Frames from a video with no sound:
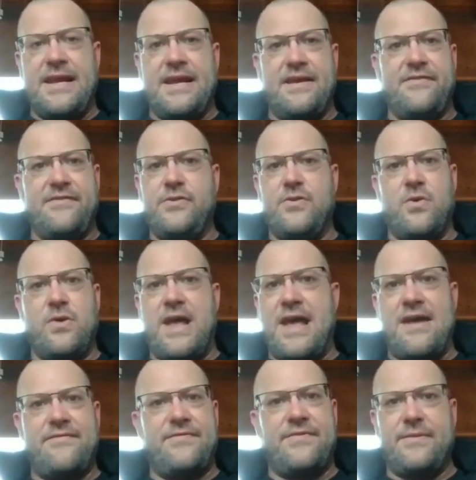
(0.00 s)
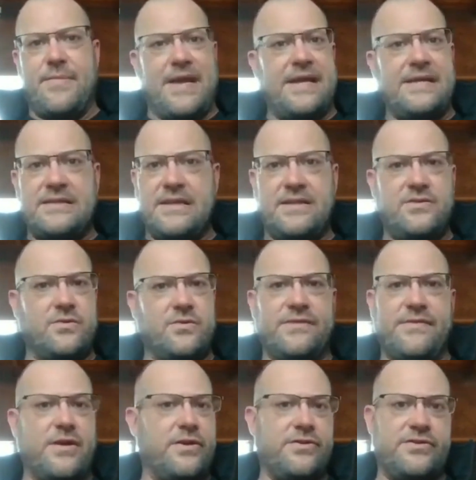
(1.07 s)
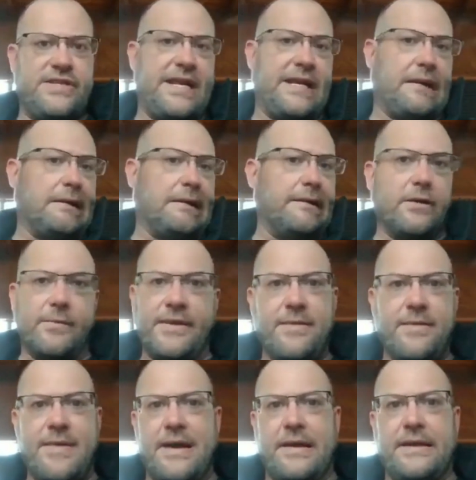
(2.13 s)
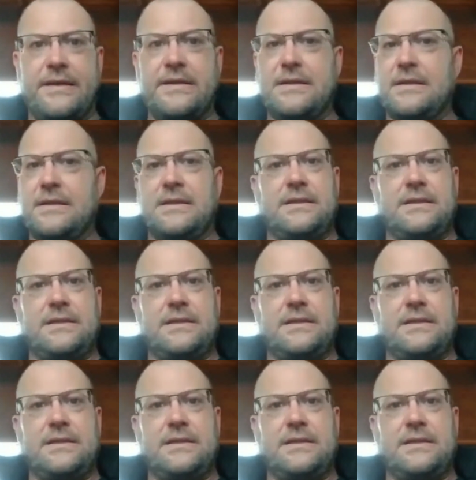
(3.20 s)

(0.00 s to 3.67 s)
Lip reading: and if you don't have the basics or even understand a little bit about it,